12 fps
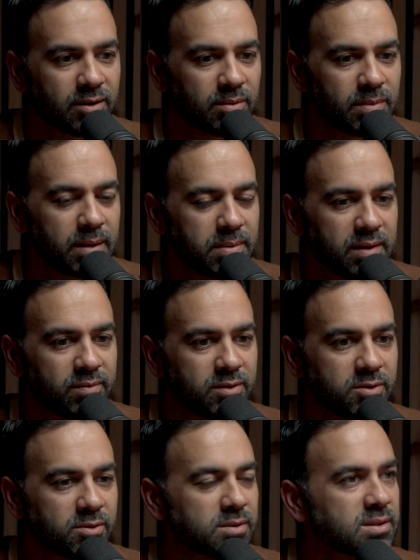know, maybe even
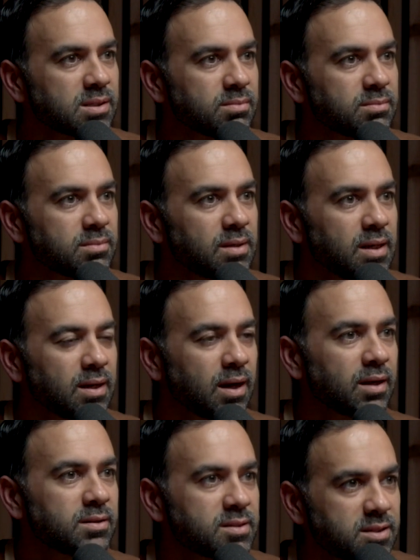doing some
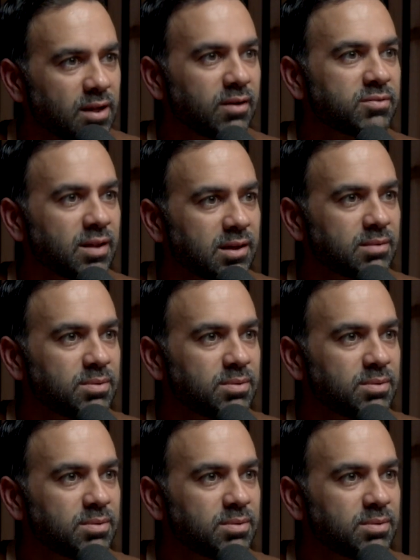other stuff that could